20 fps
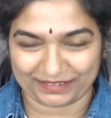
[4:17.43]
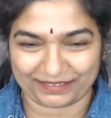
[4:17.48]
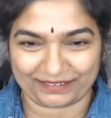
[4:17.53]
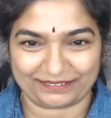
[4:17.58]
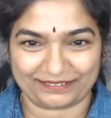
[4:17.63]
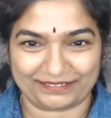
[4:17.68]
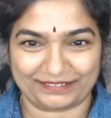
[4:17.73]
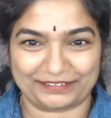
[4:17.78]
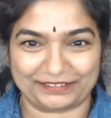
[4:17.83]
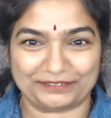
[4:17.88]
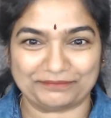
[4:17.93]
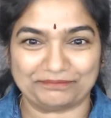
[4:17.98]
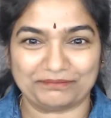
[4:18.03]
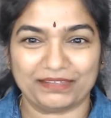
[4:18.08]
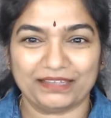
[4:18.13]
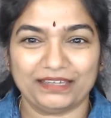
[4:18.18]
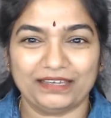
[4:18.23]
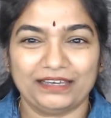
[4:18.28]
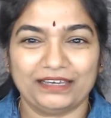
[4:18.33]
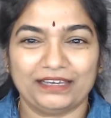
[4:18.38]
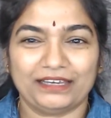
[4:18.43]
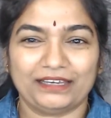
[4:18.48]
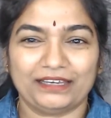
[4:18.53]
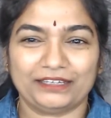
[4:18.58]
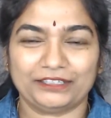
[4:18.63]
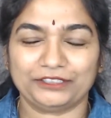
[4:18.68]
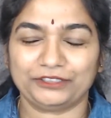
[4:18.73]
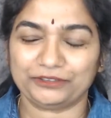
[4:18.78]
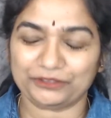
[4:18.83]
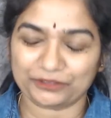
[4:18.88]
you
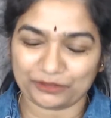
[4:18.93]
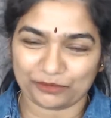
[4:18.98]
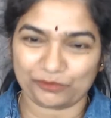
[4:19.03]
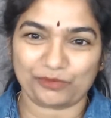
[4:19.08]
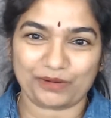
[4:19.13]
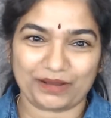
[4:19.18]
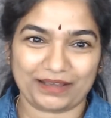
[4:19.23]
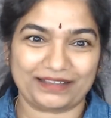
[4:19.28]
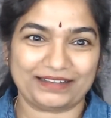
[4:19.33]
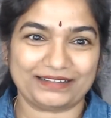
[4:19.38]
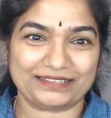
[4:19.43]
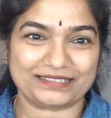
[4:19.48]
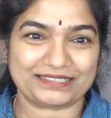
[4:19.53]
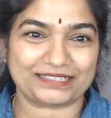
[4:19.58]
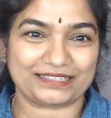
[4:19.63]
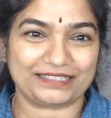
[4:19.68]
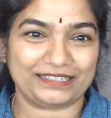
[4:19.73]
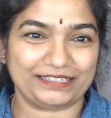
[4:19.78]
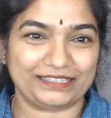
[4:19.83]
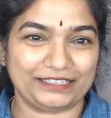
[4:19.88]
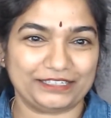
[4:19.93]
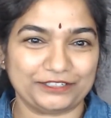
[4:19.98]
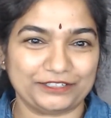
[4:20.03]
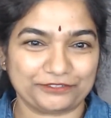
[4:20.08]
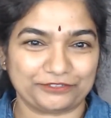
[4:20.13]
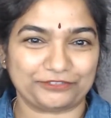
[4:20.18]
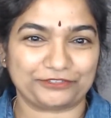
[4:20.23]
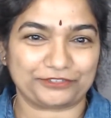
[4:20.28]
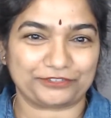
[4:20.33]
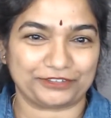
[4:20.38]
know what, if
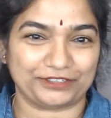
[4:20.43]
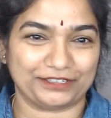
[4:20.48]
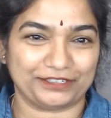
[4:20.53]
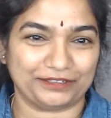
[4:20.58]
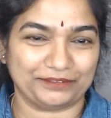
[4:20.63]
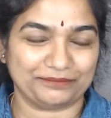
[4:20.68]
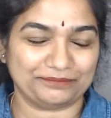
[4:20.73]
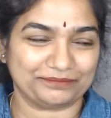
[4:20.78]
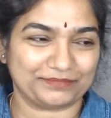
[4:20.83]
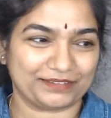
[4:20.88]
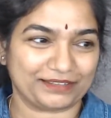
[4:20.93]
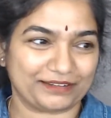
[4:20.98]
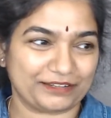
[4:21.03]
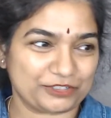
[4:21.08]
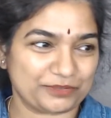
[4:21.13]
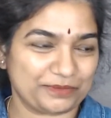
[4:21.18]
Reshma,